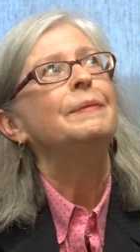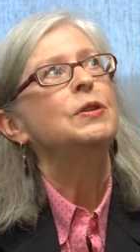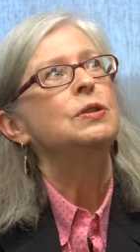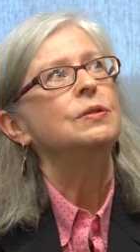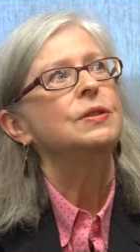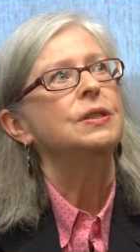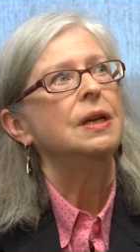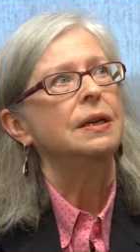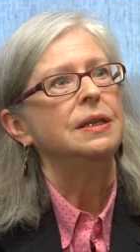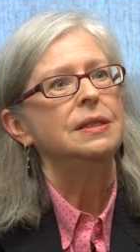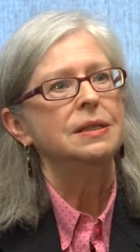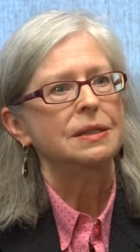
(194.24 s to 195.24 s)
certain
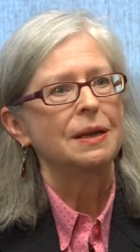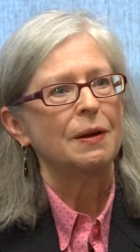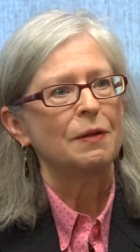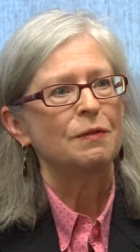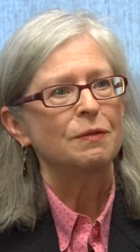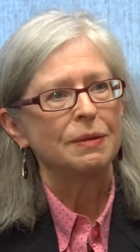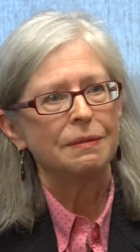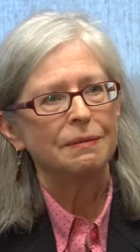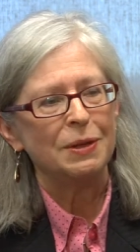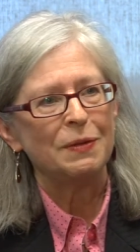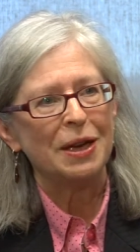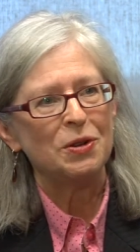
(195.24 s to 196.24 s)
studies of
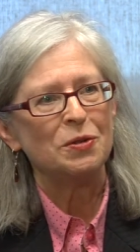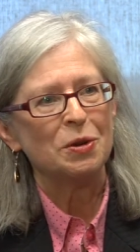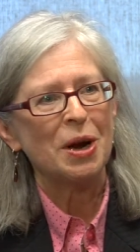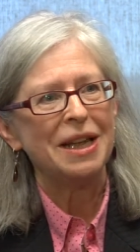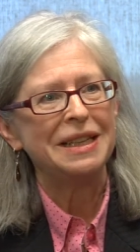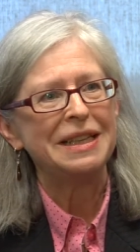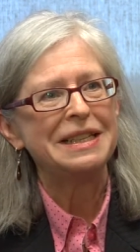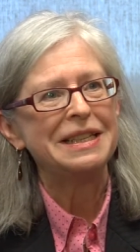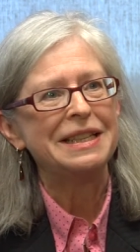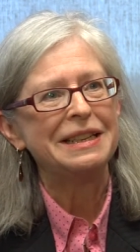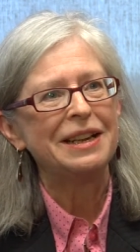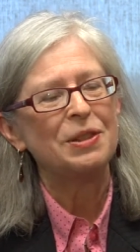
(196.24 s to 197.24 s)
Vancouver Island
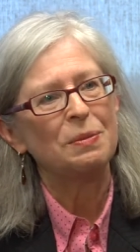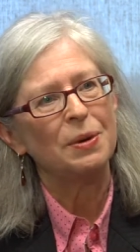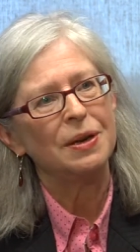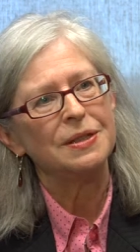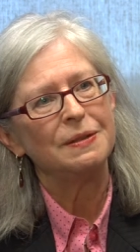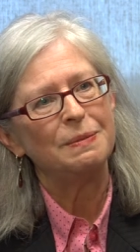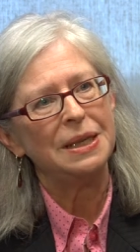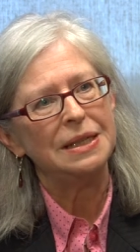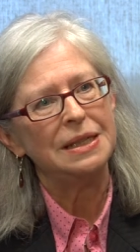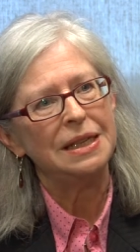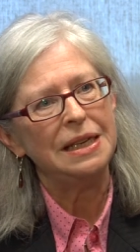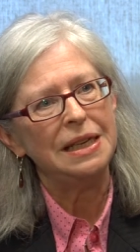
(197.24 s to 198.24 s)
and other parts of
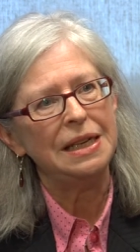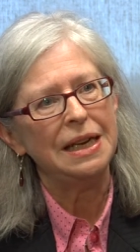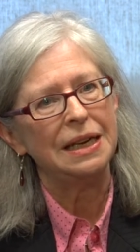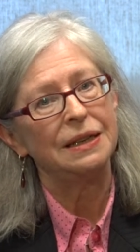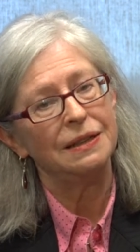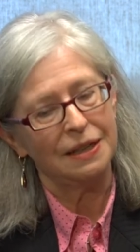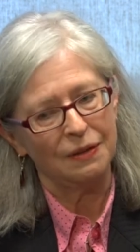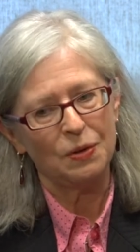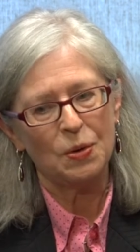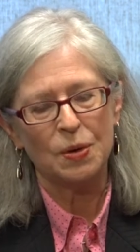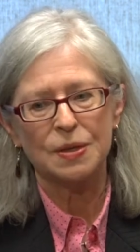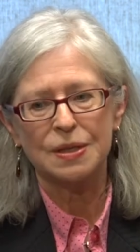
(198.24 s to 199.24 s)
BC, and of
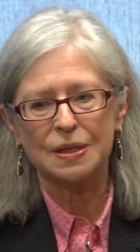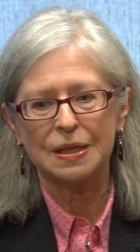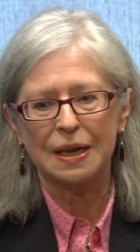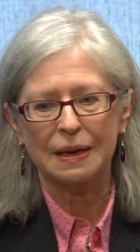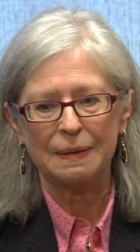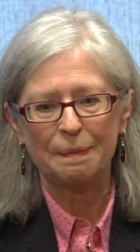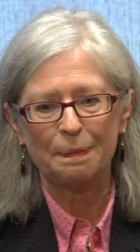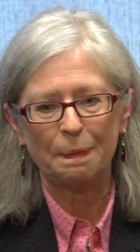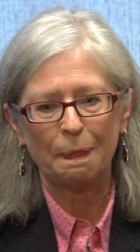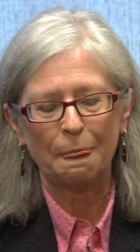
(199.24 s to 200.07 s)
course, um,